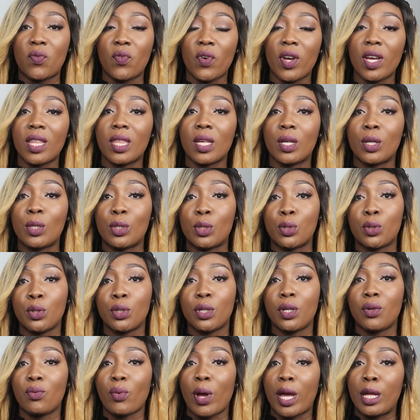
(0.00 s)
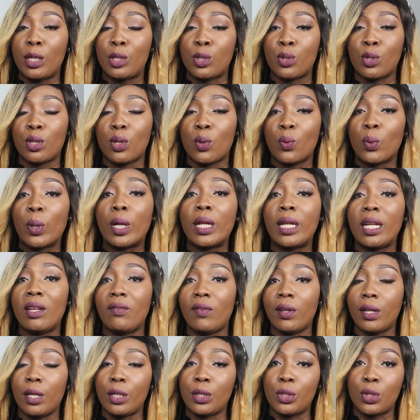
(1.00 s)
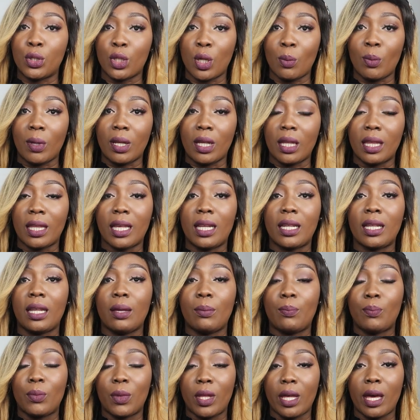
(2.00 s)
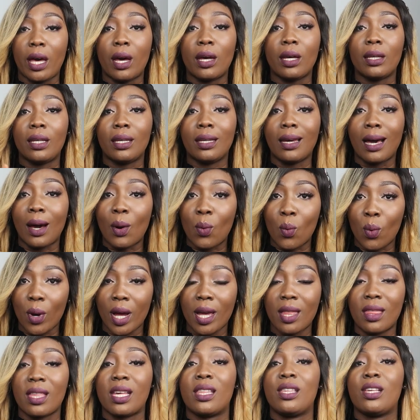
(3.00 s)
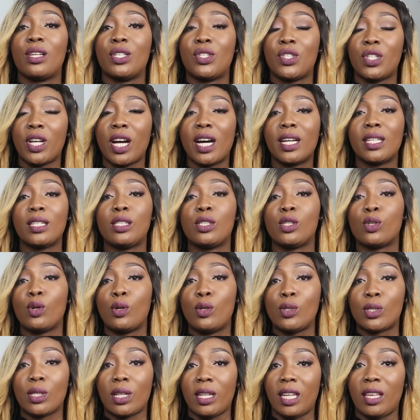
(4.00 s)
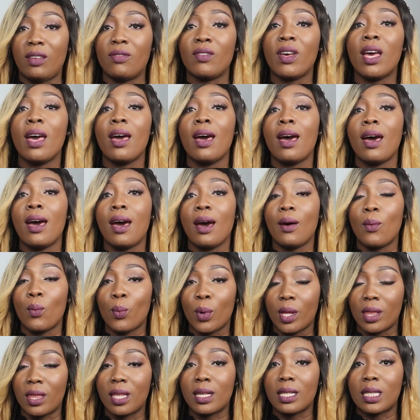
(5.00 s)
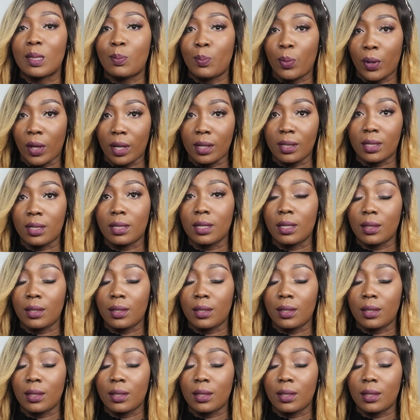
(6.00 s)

transfer the custodian rights to the one living in Germany, that they are aware that their child is going to live with this